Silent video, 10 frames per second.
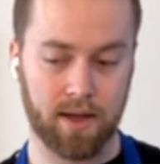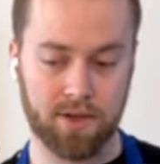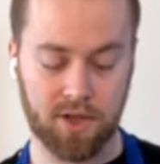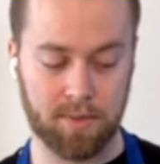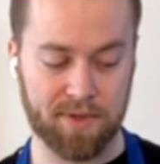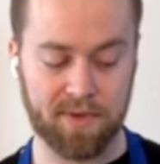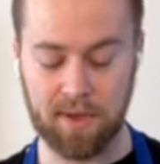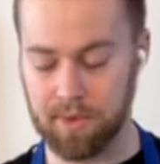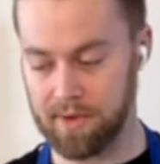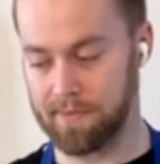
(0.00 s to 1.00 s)
in terms of
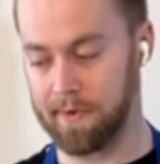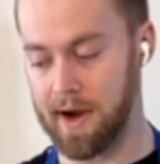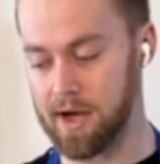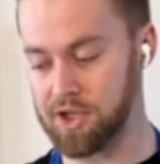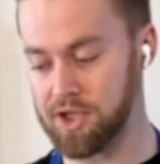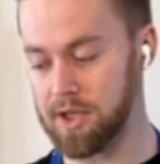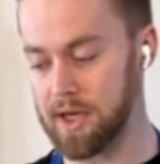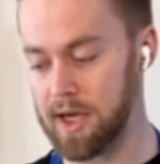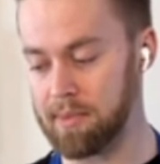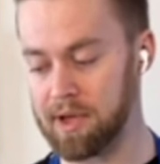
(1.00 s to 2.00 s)
keeping it fresh,
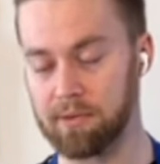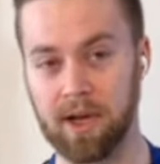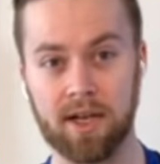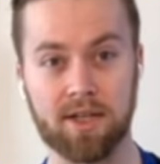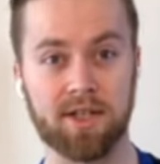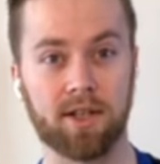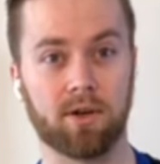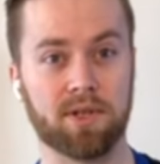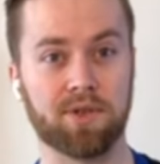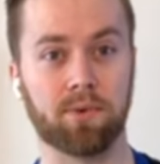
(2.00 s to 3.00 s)
but ready to
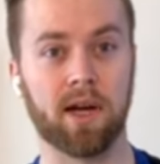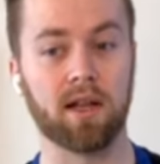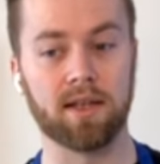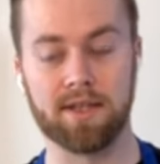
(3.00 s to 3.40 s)
go as well.